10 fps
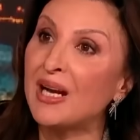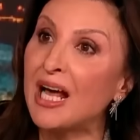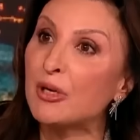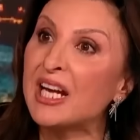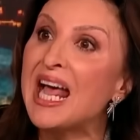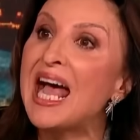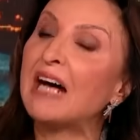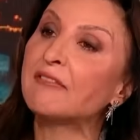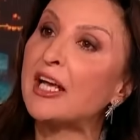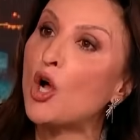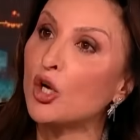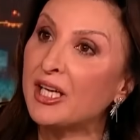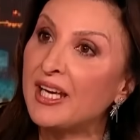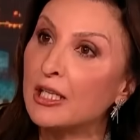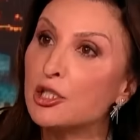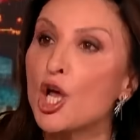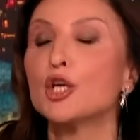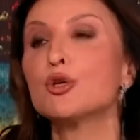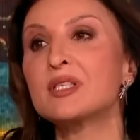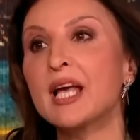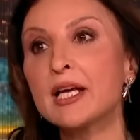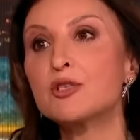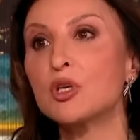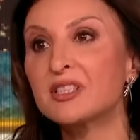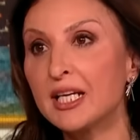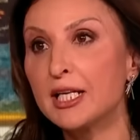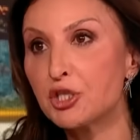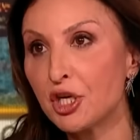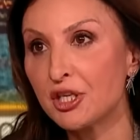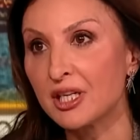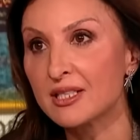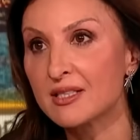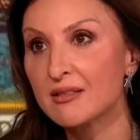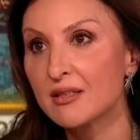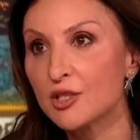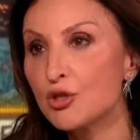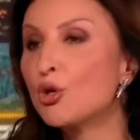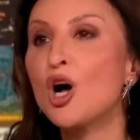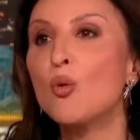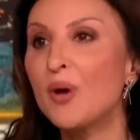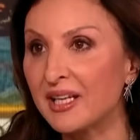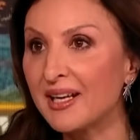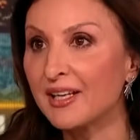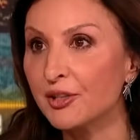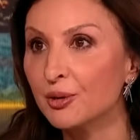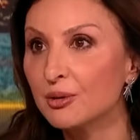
allowed in and they got killed, you'd say Israel's killing journalists. So you can't win, can you?